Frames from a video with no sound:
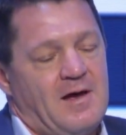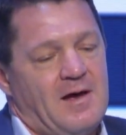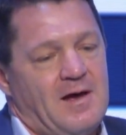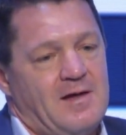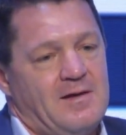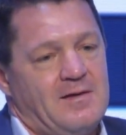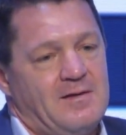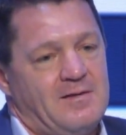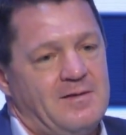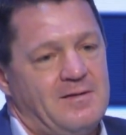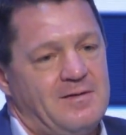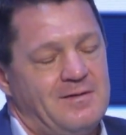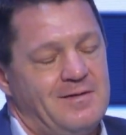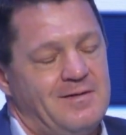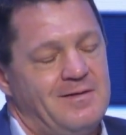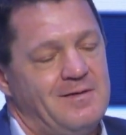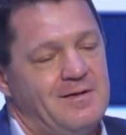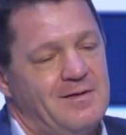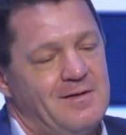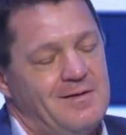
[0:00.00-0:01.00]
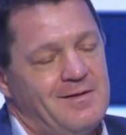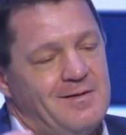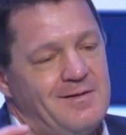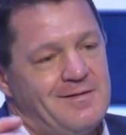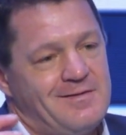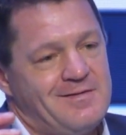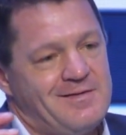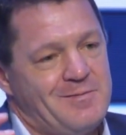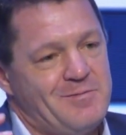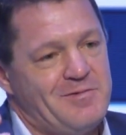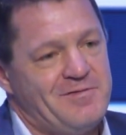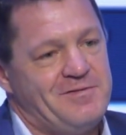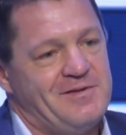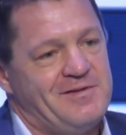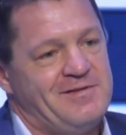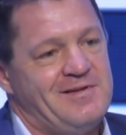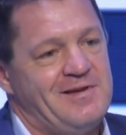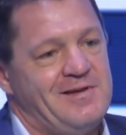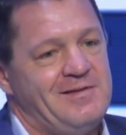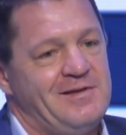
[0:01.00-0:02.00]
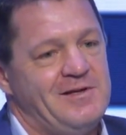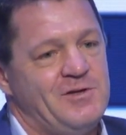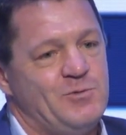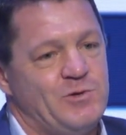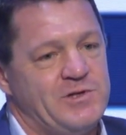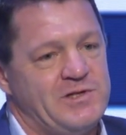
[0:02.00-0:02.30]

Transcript: and some of the cities